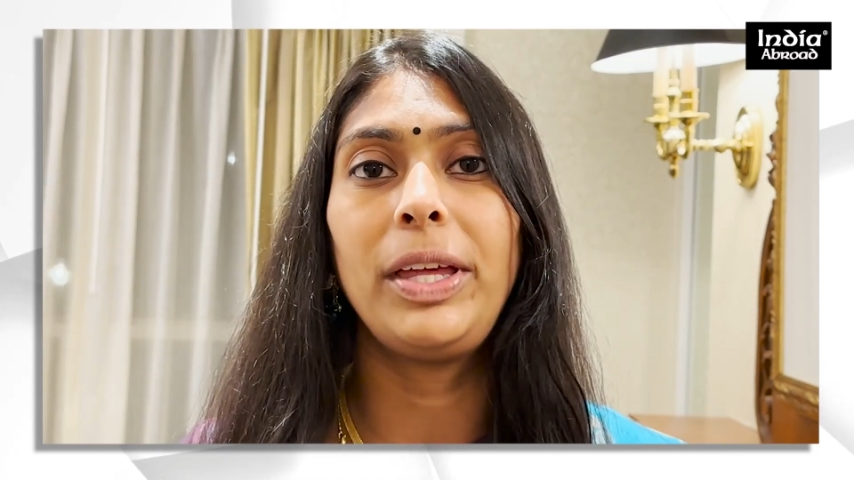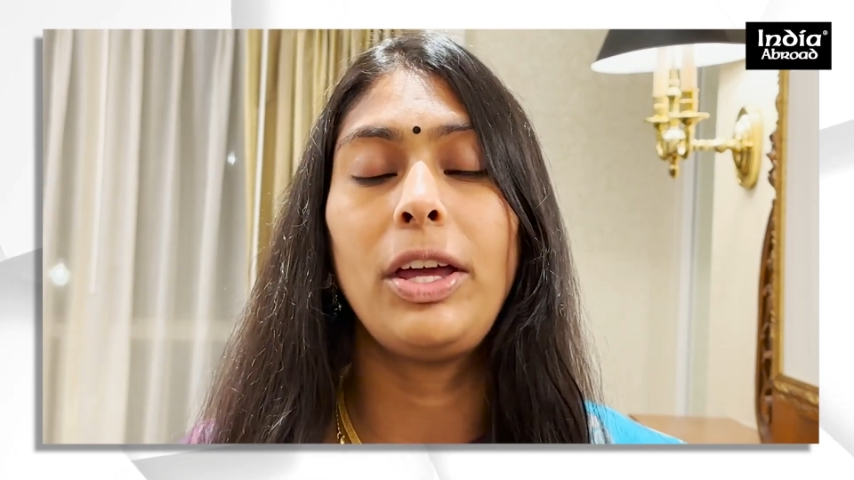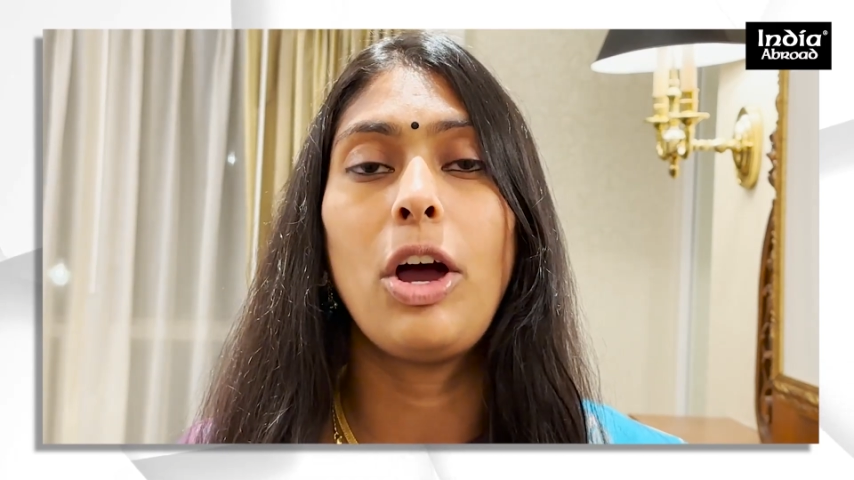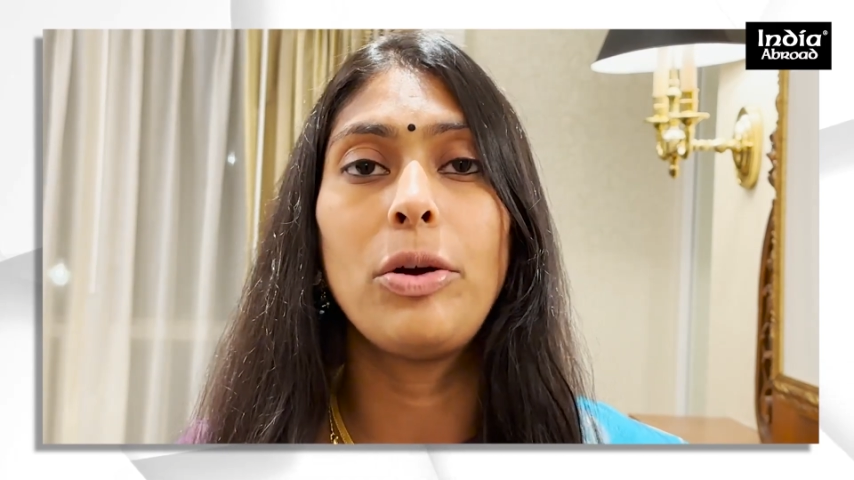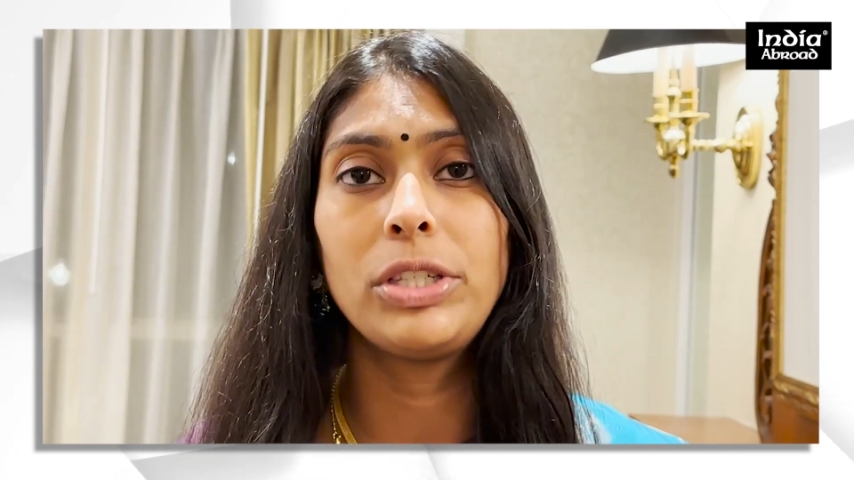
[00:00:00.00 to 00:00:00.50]

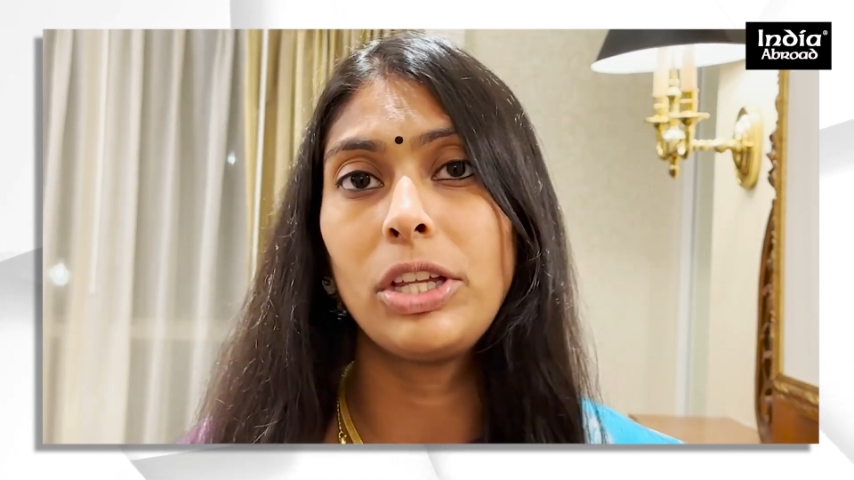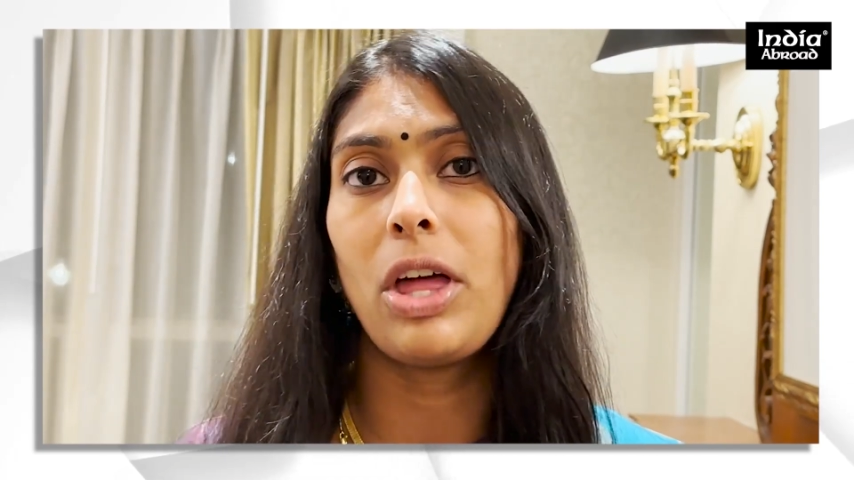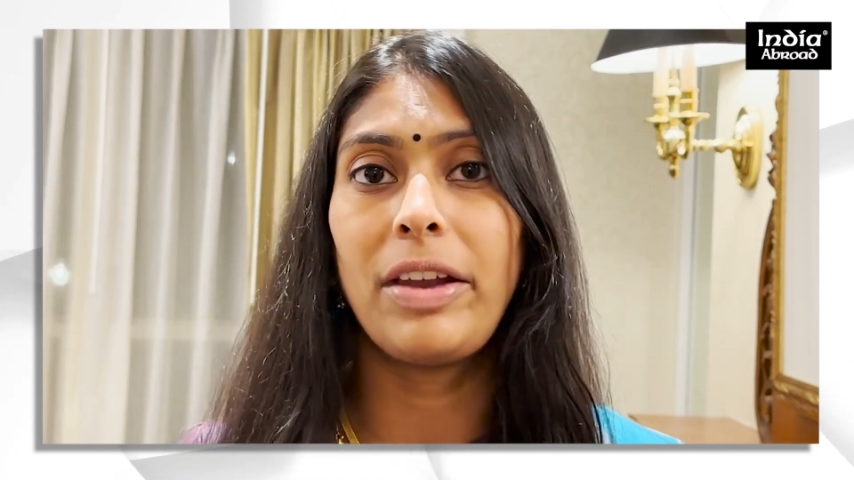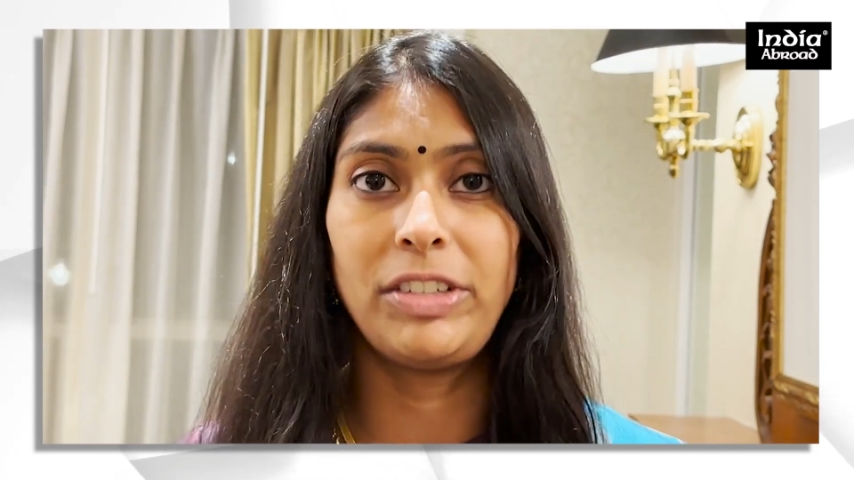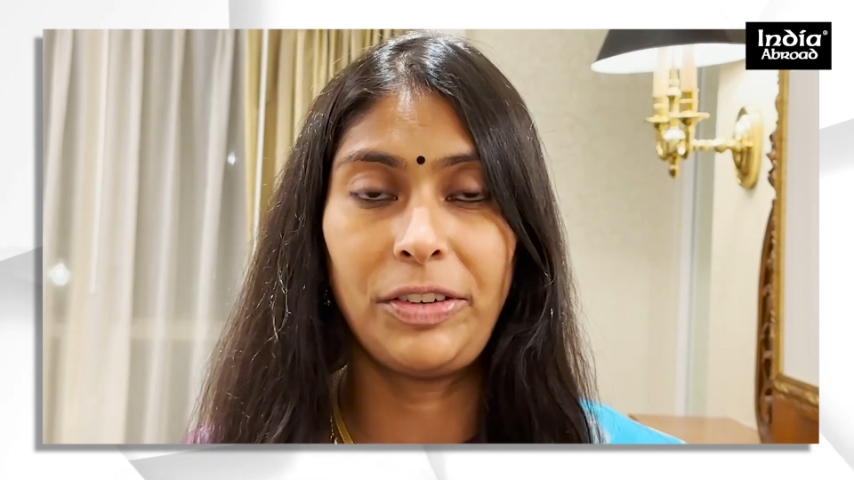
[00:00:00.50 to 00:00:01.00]
we host a
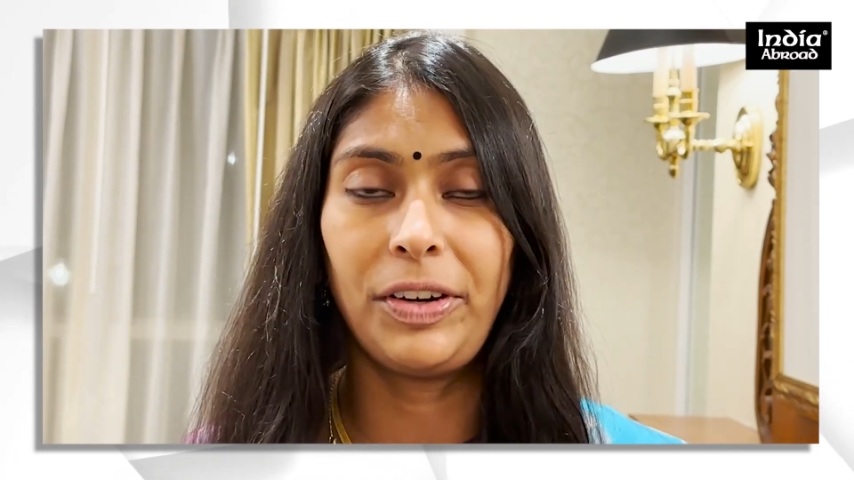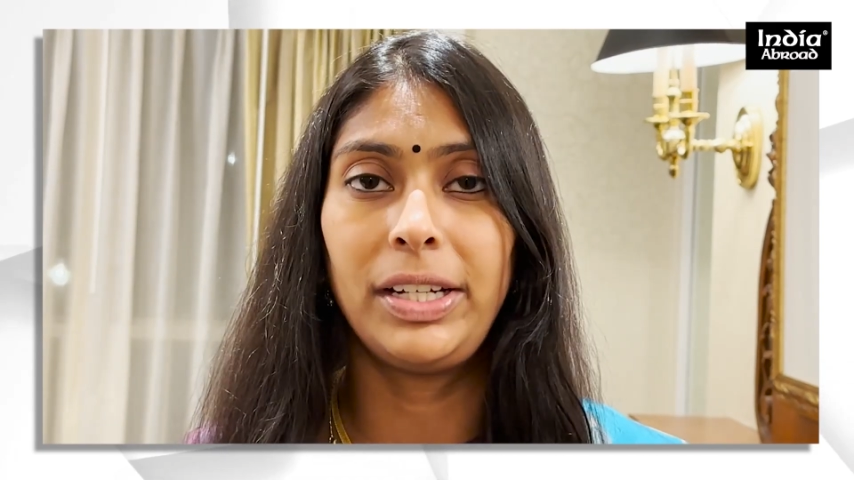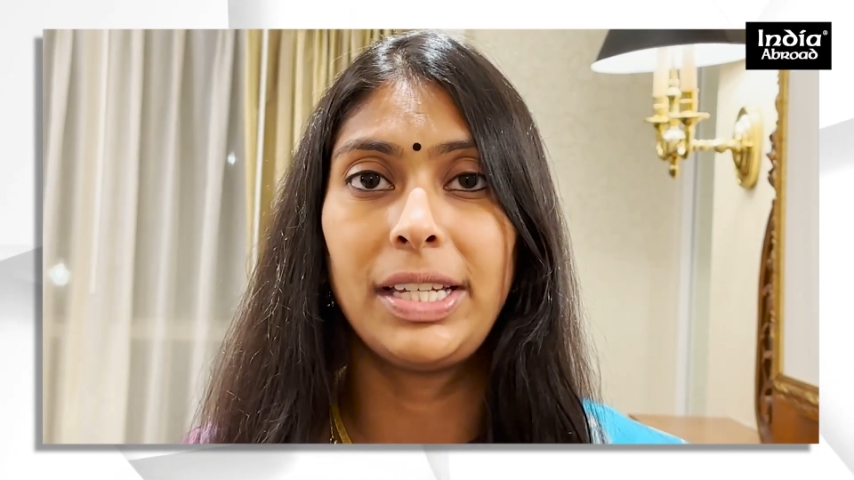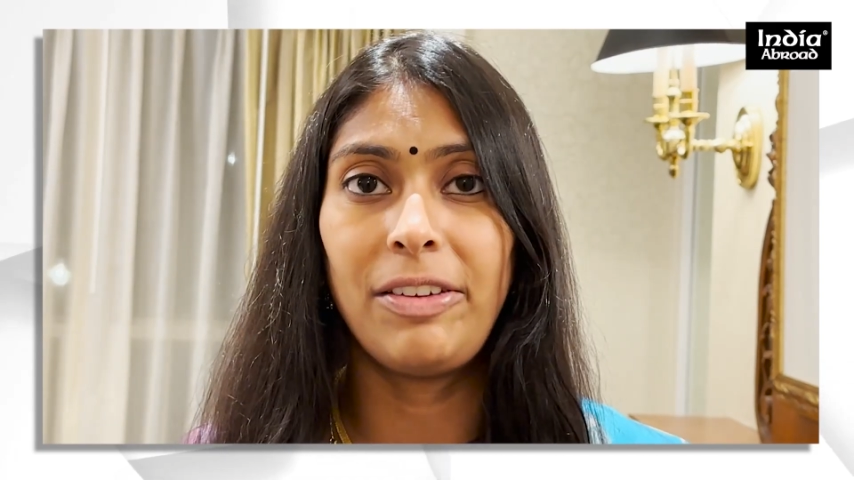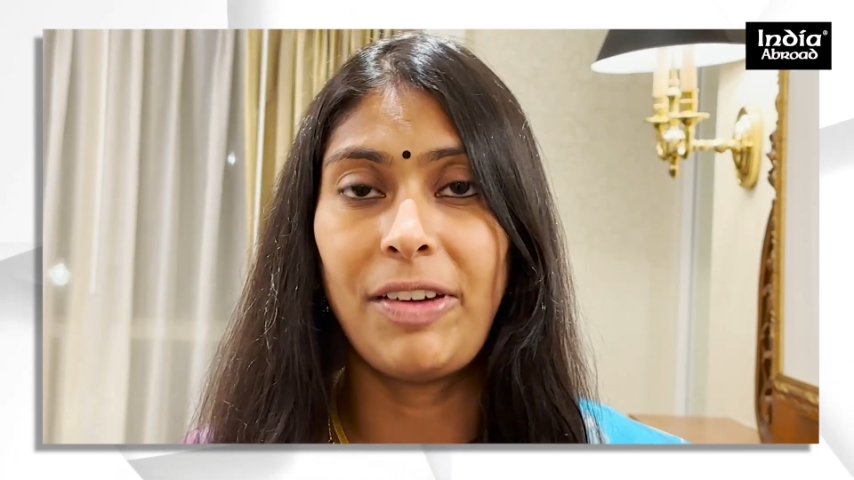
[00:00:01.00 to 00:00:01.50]
lot of
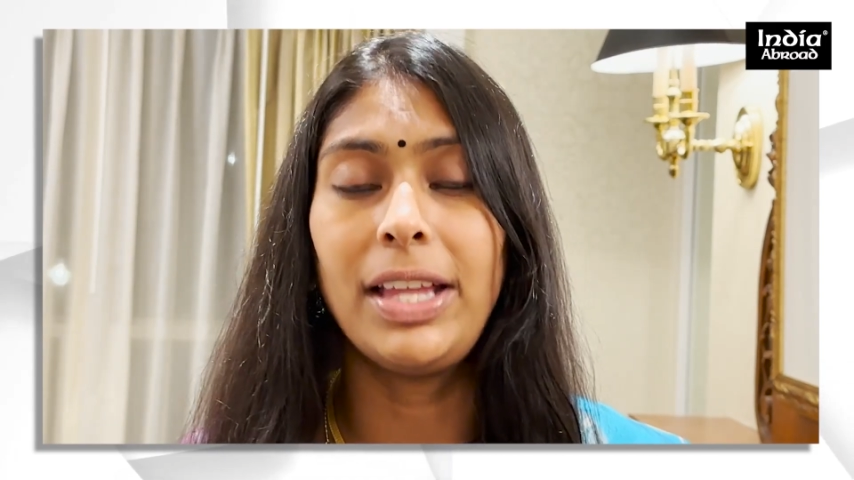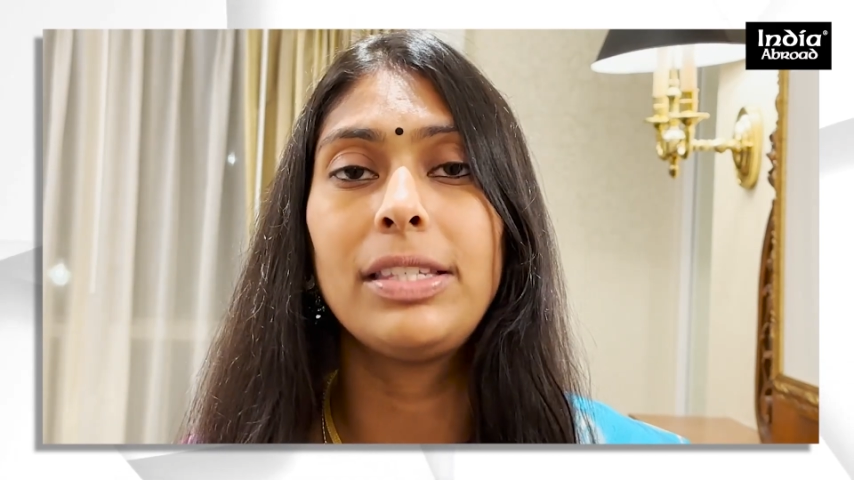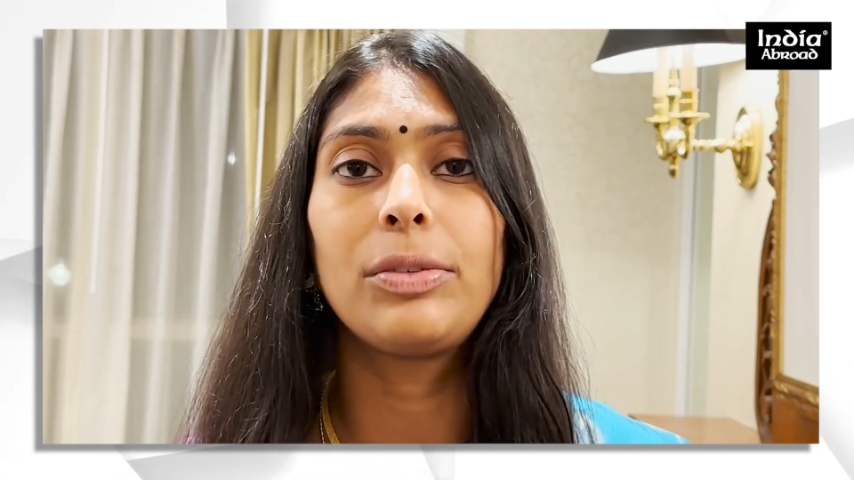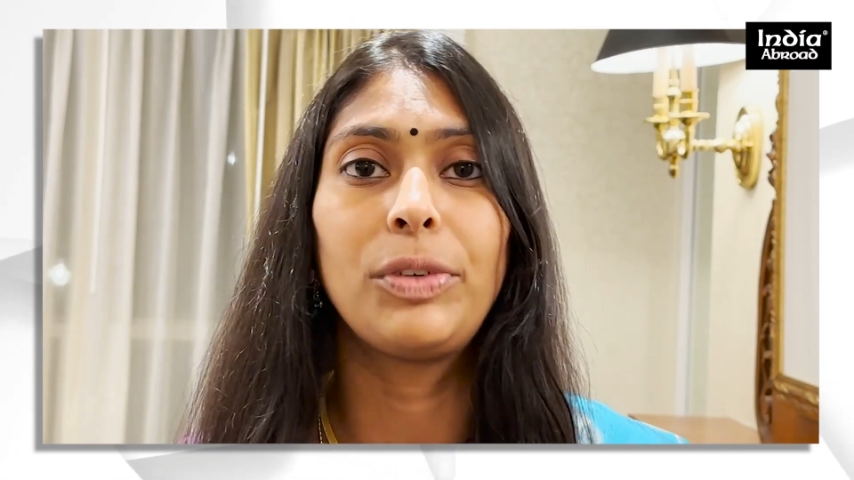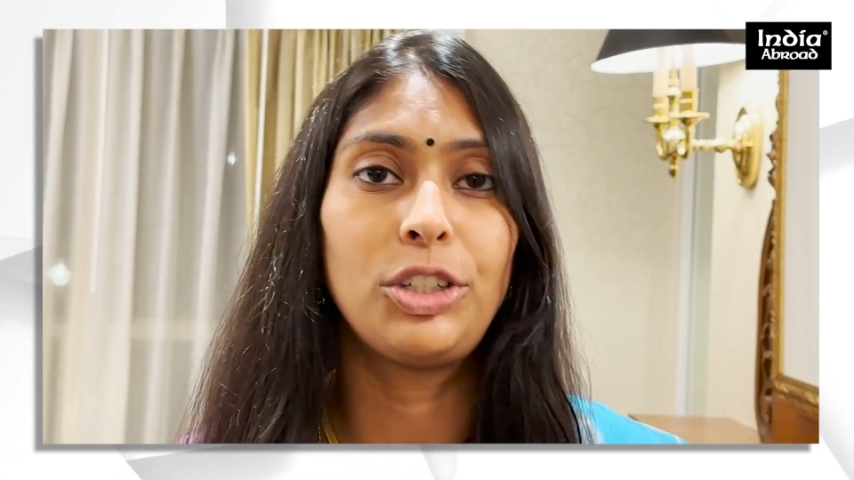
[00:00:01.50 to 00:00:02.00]
different events,